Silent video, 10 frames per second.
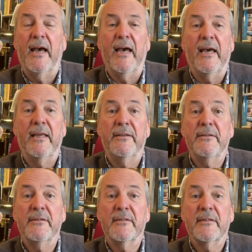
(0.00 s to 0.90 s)

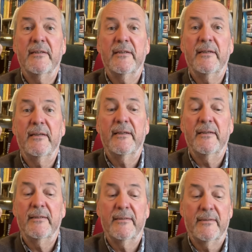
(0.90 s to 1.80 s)
And
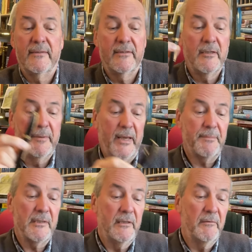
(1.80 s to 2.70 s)
to be
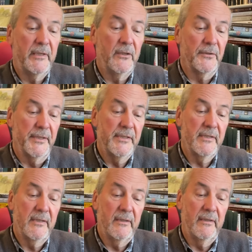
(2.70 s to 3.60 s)
absolutely
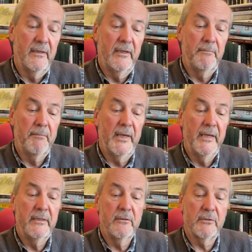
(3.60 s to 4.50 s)
honest, it
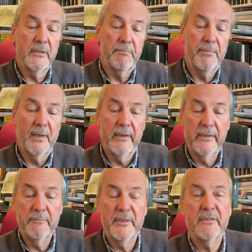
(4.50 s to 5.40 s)
made not a
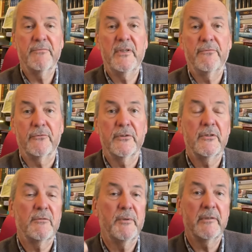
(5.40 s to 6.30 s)
blind bit of
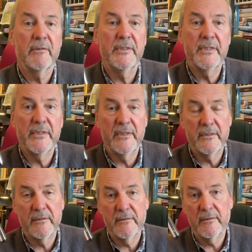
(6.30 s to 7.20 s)
difference whether I did
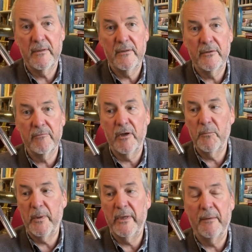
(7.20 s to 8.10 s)
it the
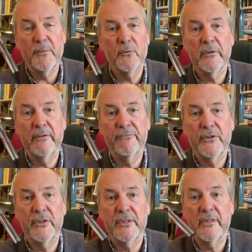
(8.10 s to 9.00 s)
right way up or
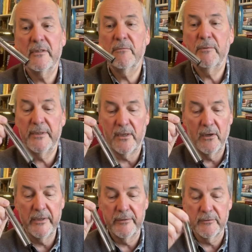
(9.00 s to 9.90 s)
inverted with
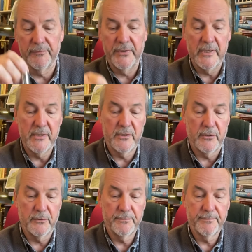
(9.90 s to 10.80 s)
either of these
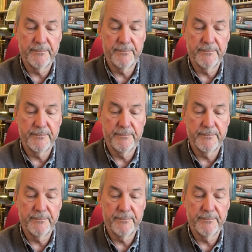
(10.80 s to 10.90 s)
two.